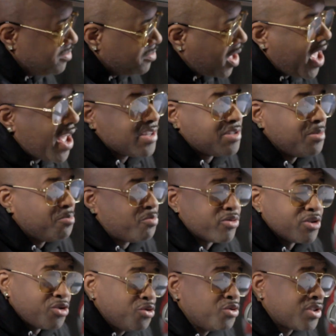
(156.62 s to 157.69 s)
has
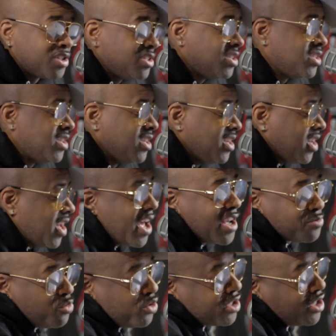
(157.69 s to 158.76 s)

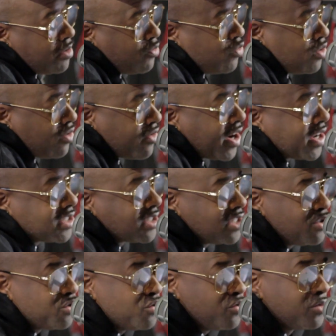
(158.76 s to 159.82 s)
more number one records
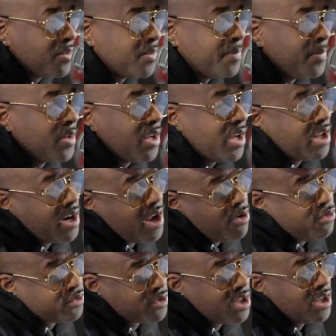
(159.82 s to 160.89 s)
than you? And I
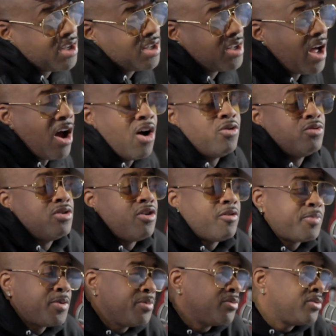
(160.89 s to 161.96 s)
don't know
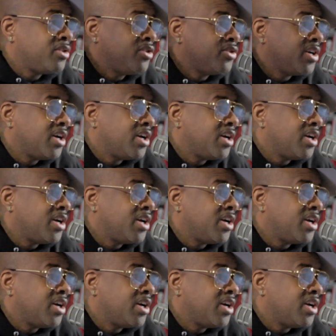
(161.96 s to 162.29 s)
if people know